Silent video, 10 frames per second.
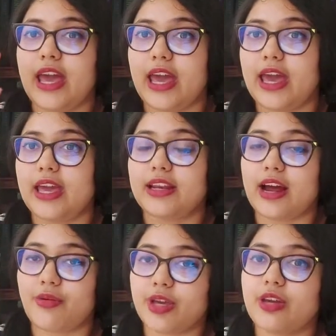And
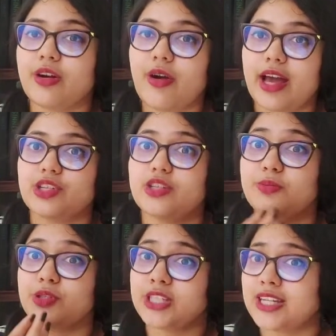our hero
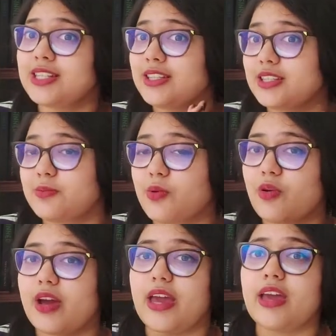actually protected this
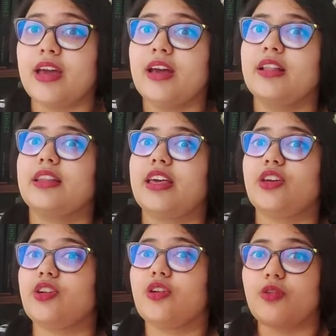boy,
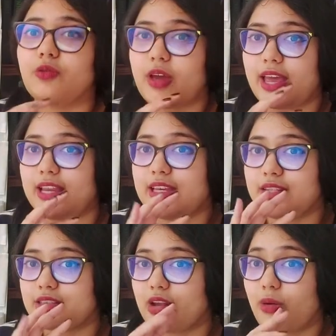like, you know, and
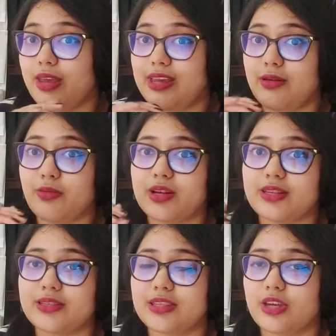he, so he
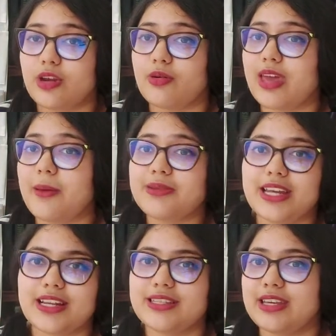was, you know, kept
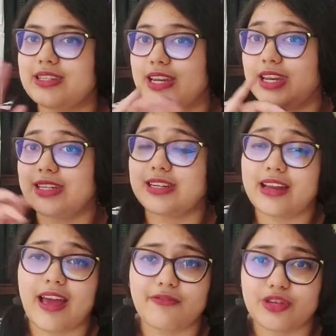innocent and he
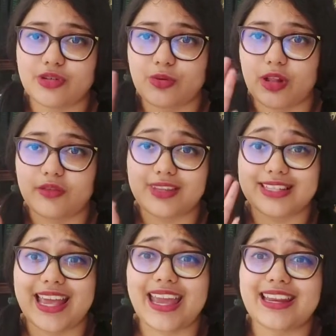didn't have to do all of
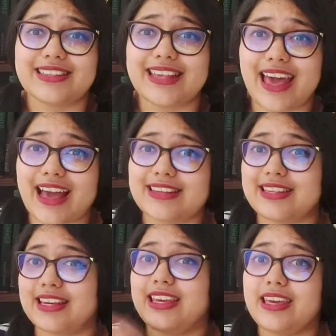these heinous
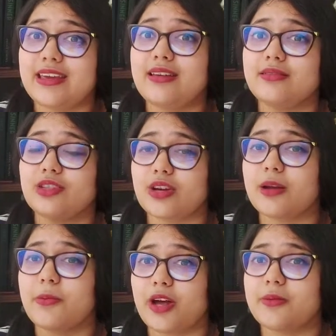acts. And he took
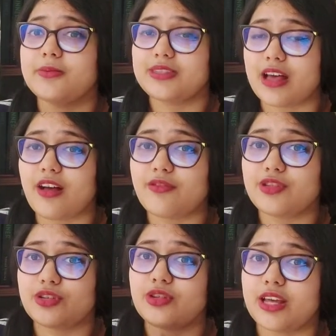it upon
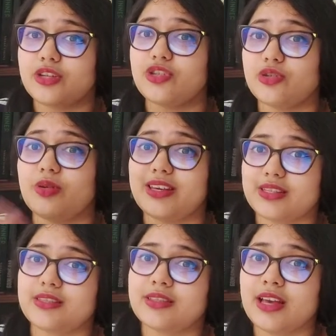himself to, like, do
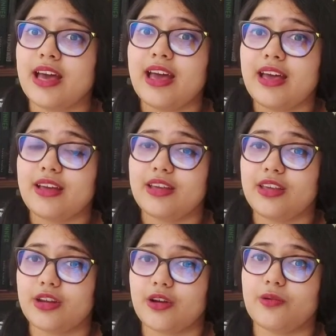his,
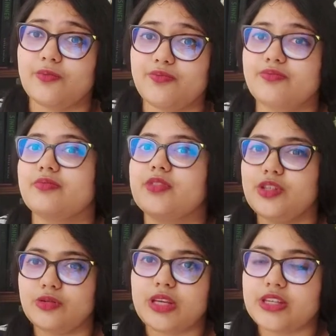you know,
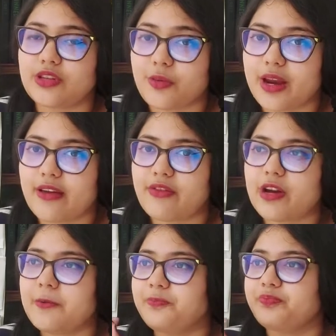duties or
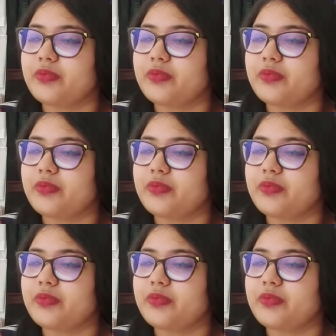whatever.